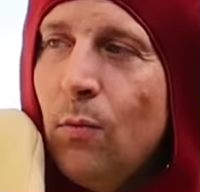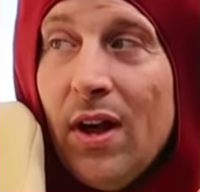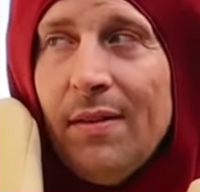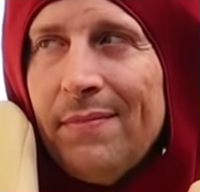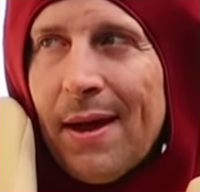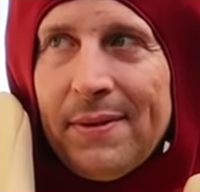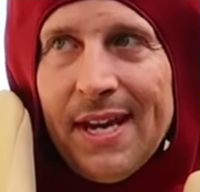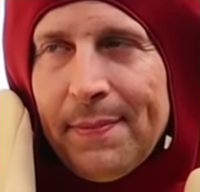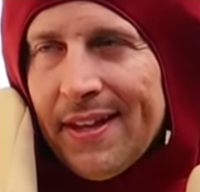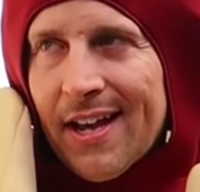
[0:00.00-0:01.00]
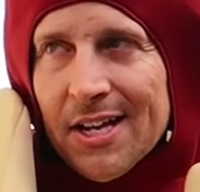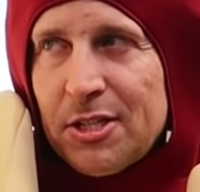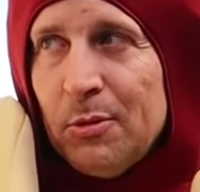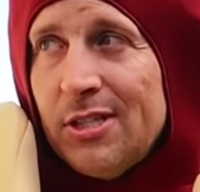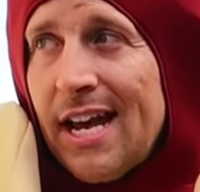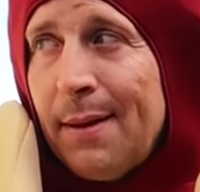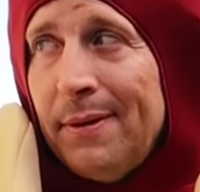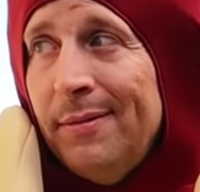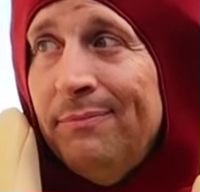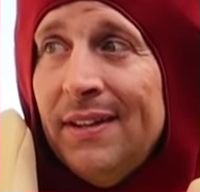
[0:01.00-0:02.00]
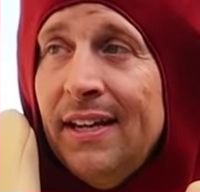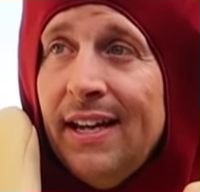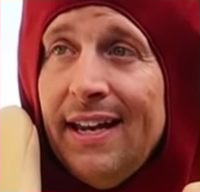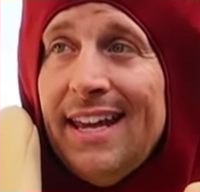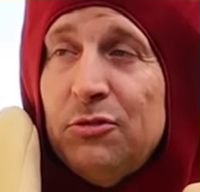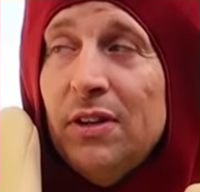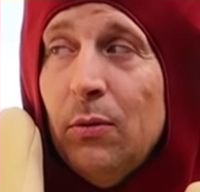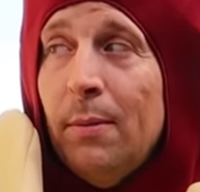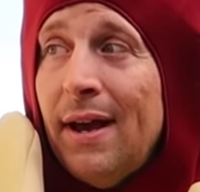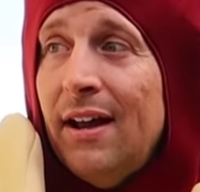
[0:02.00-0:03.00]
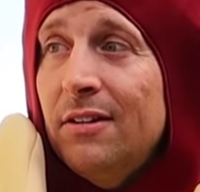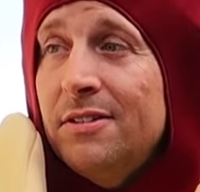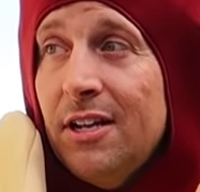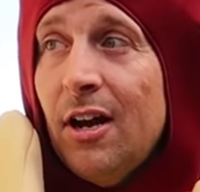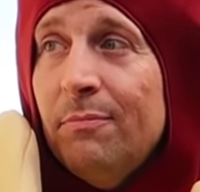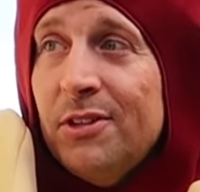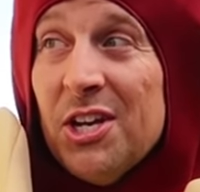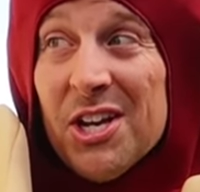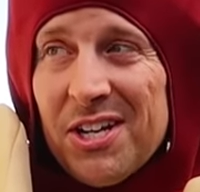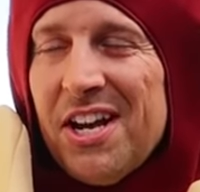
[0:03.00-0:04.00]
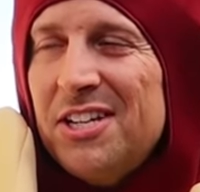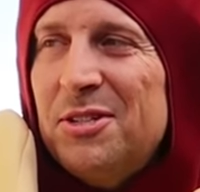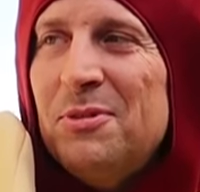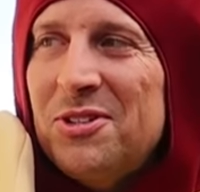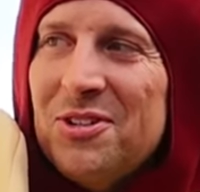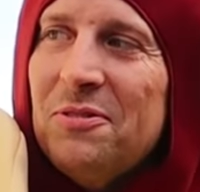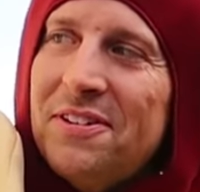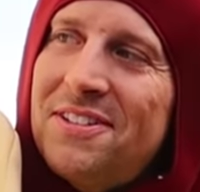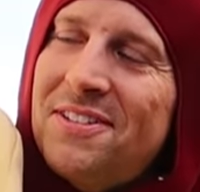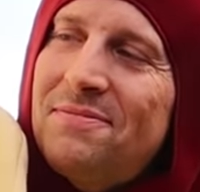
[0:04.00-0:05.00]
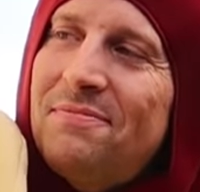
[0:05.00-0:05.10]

Well, I'm keeping the customers happy, and that's really what matters. You know, good customer service.